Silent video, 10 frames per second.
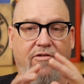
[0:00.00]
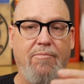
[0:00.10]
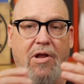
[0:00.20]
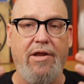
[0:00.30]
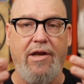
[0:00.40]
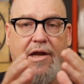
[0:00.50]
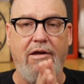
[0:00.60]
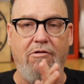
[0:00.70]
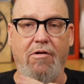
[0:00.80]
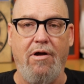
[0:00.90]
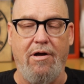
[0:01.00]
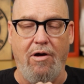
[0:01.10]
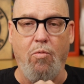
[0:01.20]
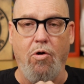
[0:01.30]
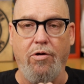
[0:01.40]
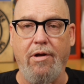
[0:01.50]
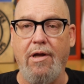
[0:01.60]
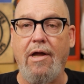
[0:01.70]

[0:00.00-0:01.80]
disability award,